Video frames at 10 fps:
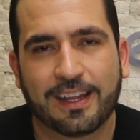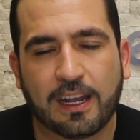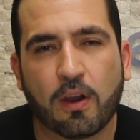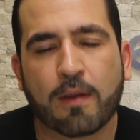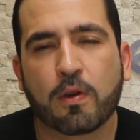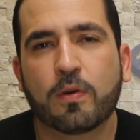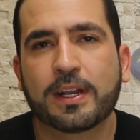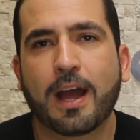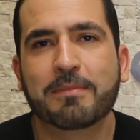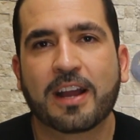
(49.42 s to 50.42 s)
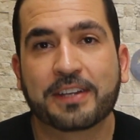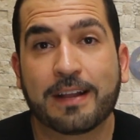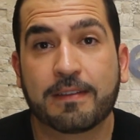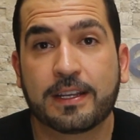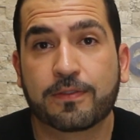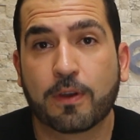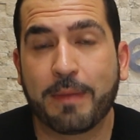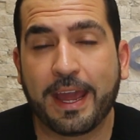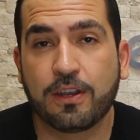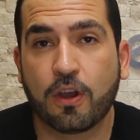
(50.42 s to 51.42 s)
Hello everyone, I'm Dr. Alvarez
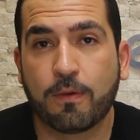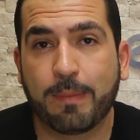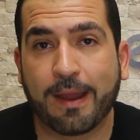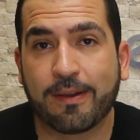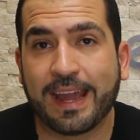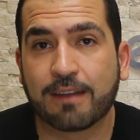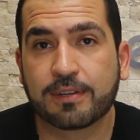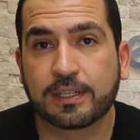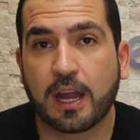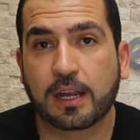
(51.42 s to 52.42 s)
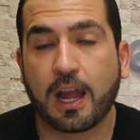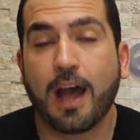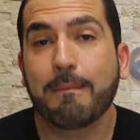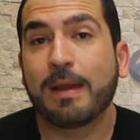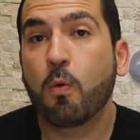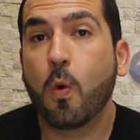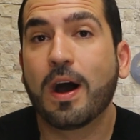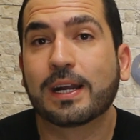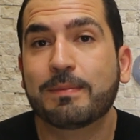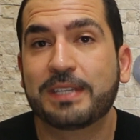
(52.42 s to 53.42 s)
from Endobariatric.com and
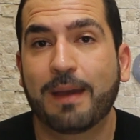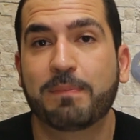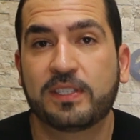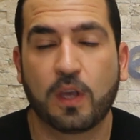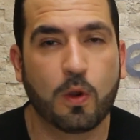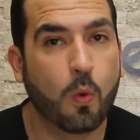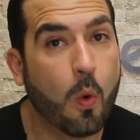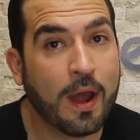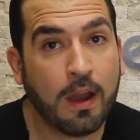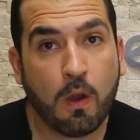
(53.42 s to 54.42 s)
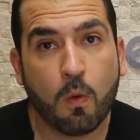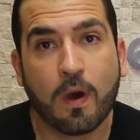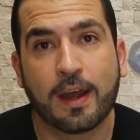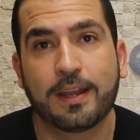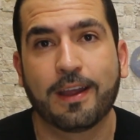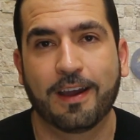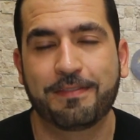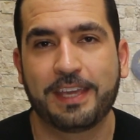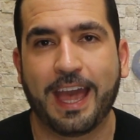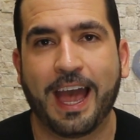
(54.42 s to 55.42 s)
welcome to episode 101
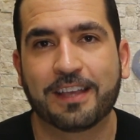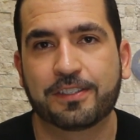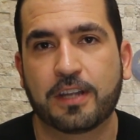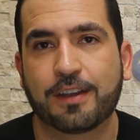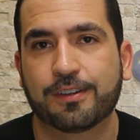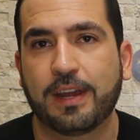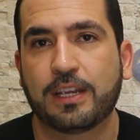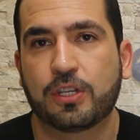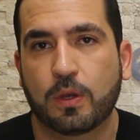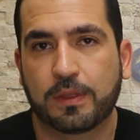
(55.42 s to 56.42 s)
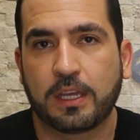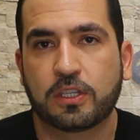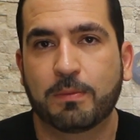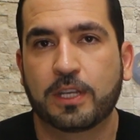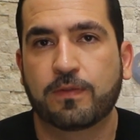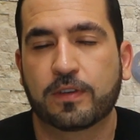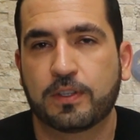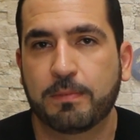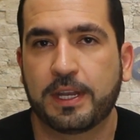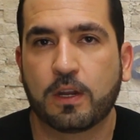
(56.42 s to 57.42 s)
of the AskDrA show. Thanks so much for
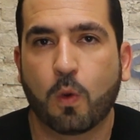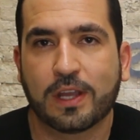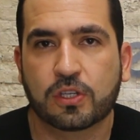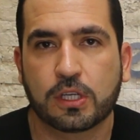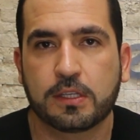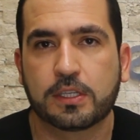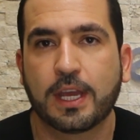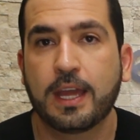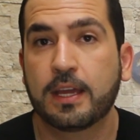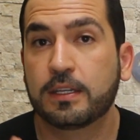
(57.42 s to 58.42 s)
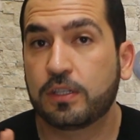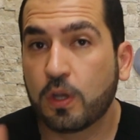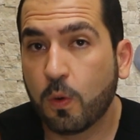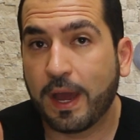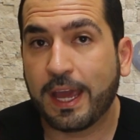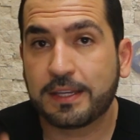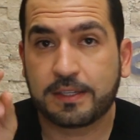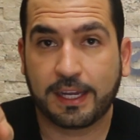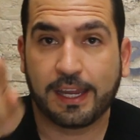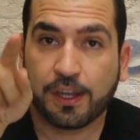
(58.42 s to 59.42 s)
submitting questions. Two ways
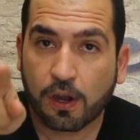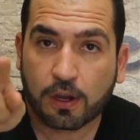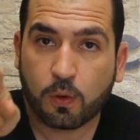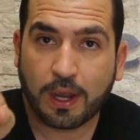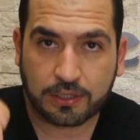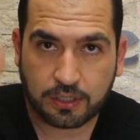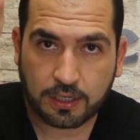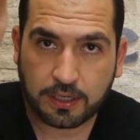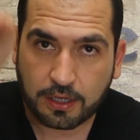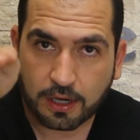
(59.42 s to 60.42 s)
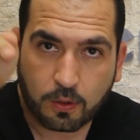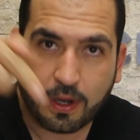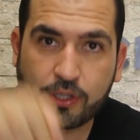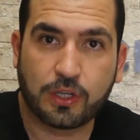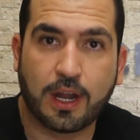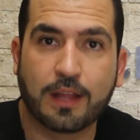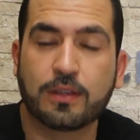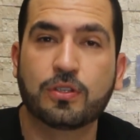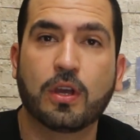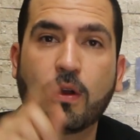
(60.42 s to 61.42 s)
to get your question on
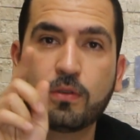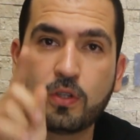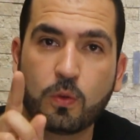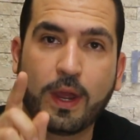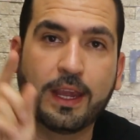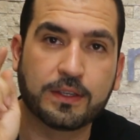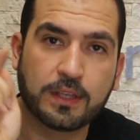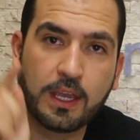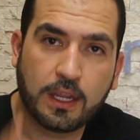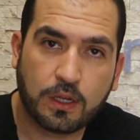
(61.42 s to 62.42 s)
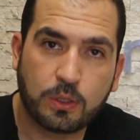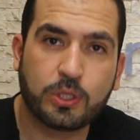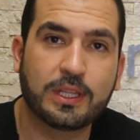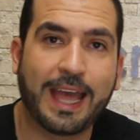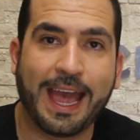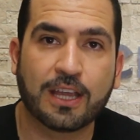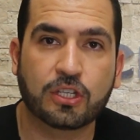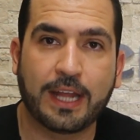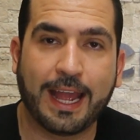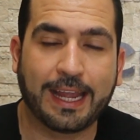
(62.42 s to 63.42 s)
the show. Two ways, using the
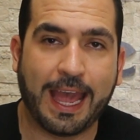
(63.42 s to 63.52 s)
hashtag